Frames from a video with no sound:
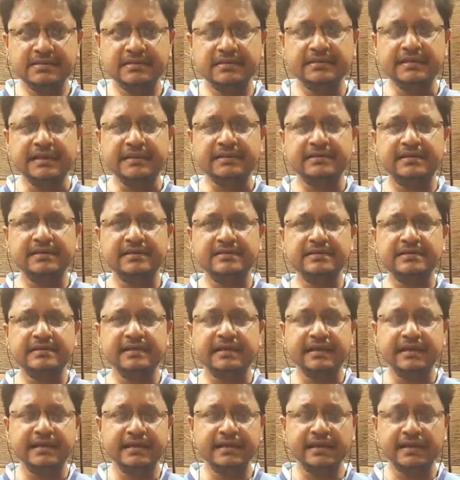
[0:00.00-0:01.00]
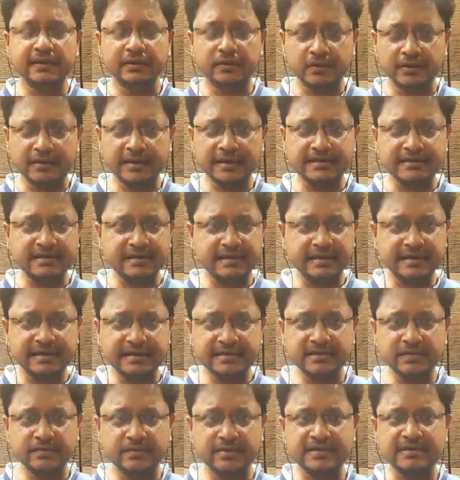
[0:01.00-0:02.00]
The death rates in India are not as high
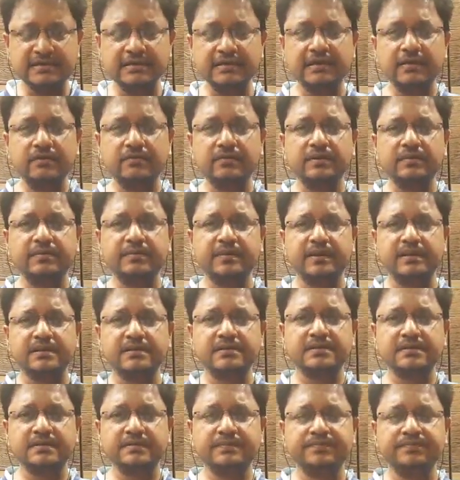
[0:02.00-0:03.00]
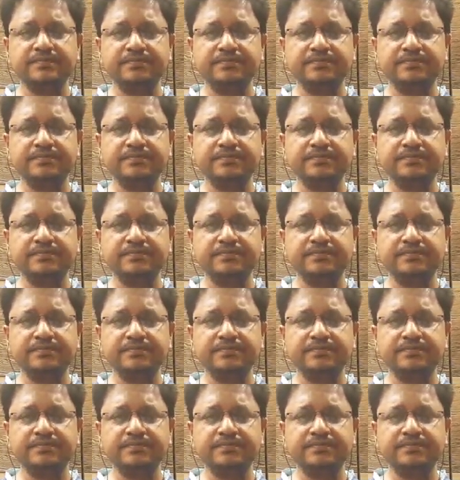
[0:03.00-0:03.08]
as the Western counterparts,